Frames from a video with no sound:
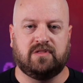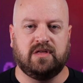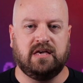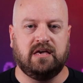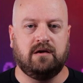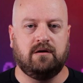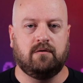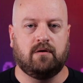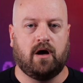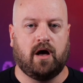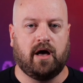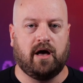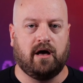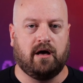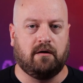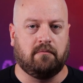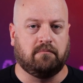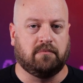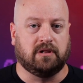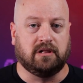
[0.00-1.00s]
the
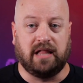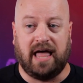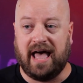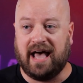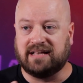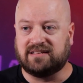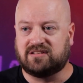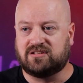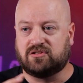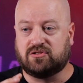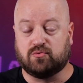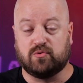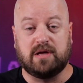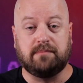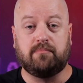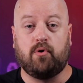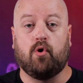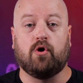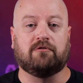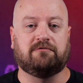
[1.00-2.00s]
um, last
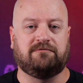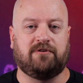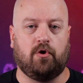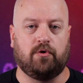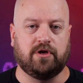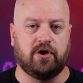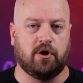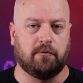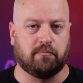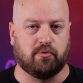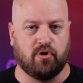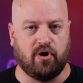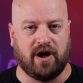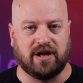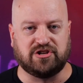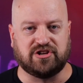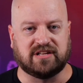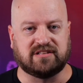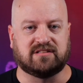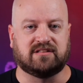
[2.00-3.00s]
three portfolio
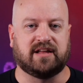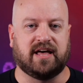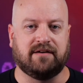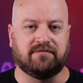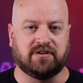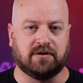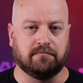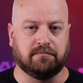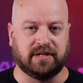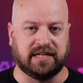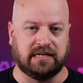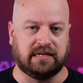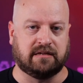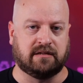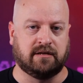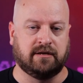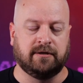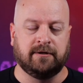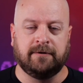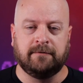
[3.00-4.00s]
projects that I've
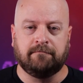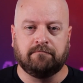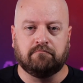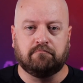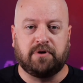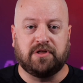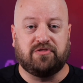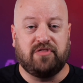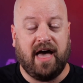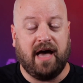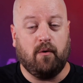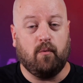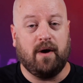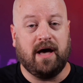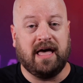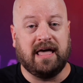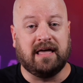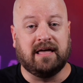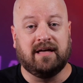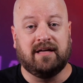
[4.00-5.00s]
completed. But that
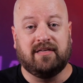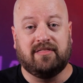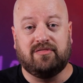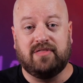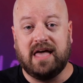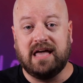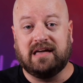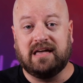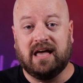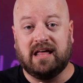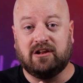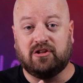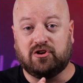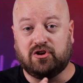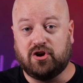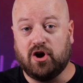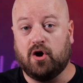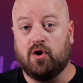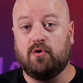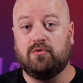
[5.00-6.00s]
way they
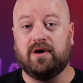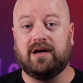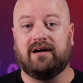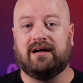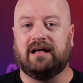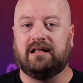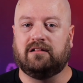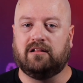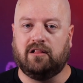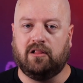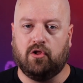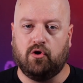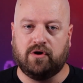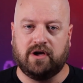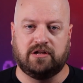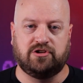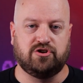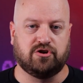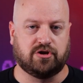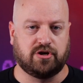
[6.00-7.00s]
can go there and
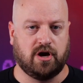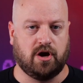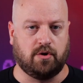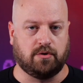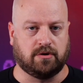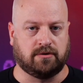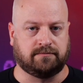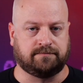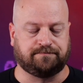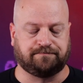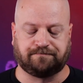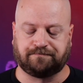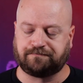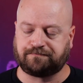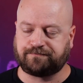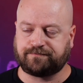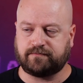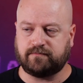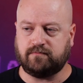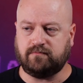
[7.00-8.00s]
look at your code.
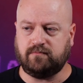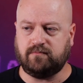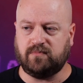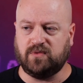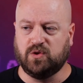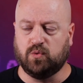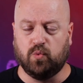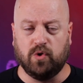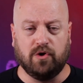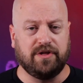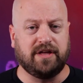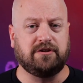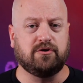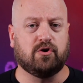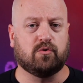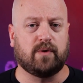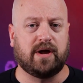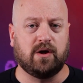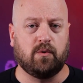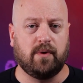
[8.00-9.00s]
Will they
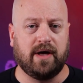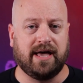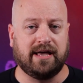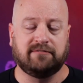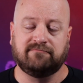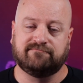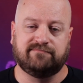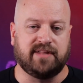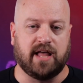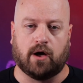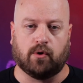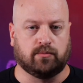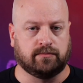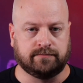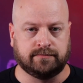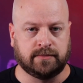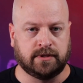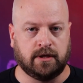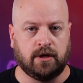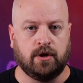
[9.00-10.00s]
do it right away? No.